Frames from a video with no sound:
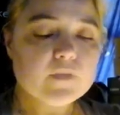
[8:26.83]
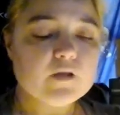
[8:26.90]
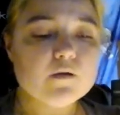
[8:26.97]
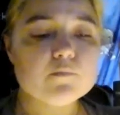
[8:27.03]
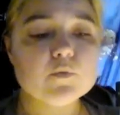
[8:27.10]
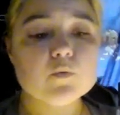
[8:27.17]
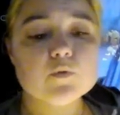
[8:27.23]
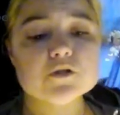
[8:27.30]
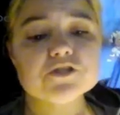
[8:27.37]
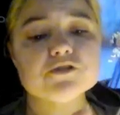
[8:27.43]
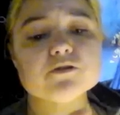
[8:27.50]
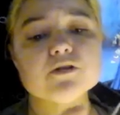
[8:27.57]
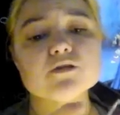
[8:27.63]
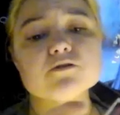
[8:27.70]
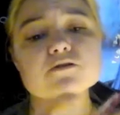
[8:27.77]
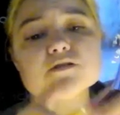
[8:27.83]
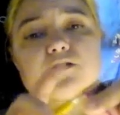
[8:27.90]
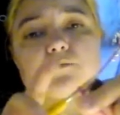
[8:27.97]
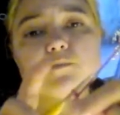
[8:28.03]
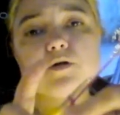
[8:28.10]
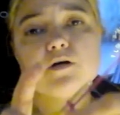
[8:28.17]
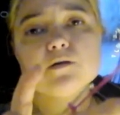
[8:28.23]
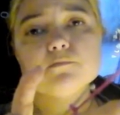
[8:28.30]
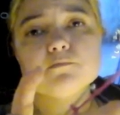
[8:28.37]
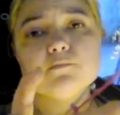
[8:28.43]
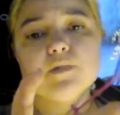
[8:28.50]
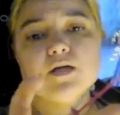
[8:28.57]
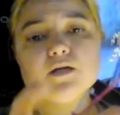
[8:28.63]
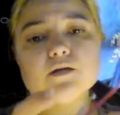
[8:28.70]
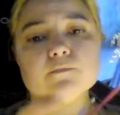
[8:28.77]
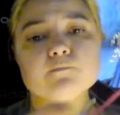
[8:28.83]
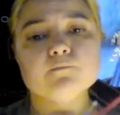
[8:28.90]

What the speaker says: But once you get your slip knot made,